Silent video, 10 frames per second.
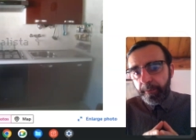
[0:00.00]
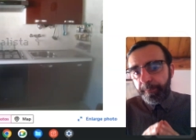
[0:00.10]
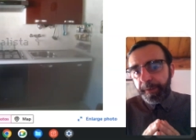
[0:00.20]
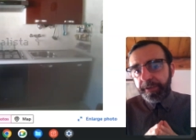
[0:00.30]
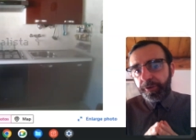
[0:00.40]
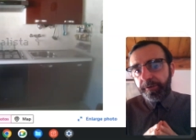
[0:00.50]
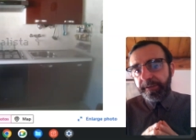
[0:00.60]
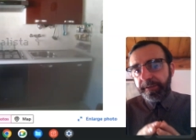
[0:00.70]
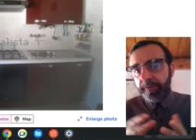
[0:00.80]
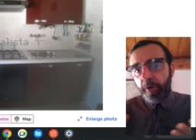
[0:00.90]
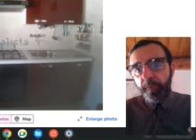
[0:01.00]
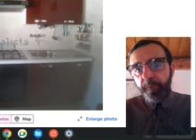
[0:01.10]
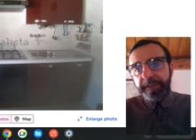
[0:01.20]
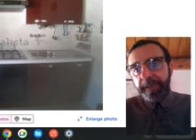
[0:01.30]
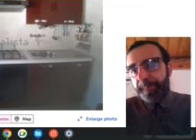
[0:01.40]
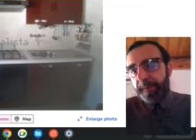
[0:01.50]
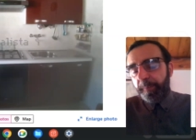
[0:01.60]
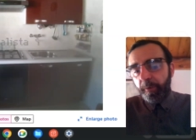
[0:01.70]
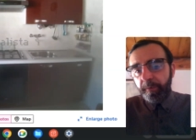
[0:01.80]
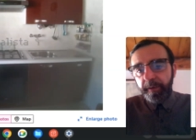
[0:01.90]
pictures, obviously
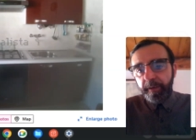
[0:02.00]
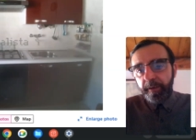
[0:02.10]
people